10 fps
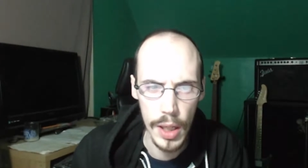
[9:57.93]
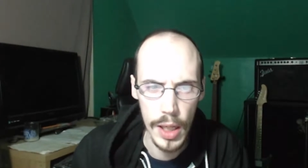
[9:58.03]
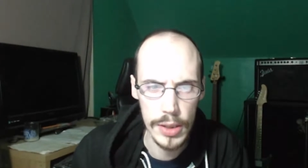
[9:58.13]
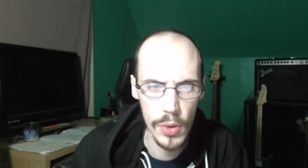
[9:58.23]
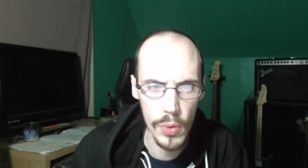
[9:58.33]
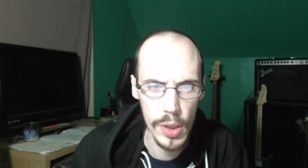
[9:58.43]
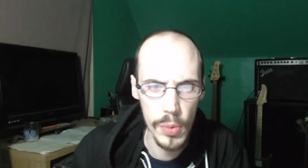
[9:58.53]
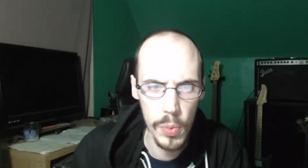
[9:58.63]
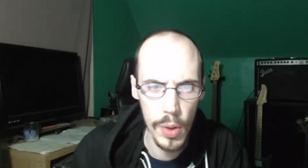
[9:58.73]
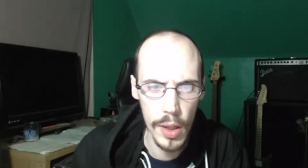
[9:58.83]
As the only
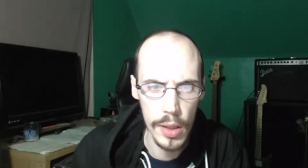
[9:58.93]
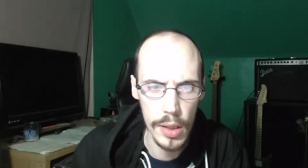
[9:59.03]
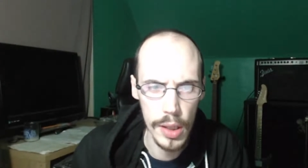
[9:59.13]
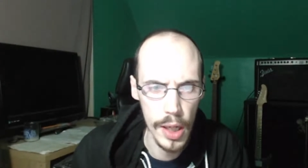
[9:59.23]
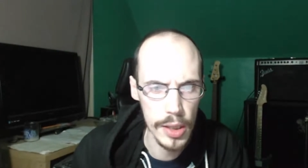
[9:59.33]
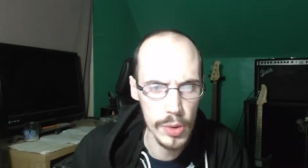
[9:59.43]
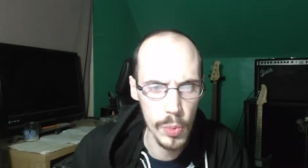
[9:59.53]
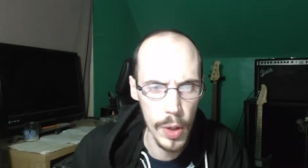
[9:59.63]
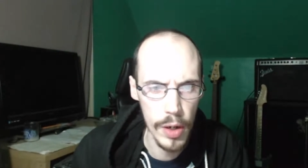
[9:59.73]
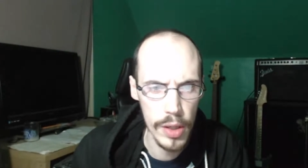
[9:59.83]
one that is
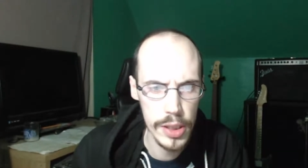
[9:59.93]
aware of the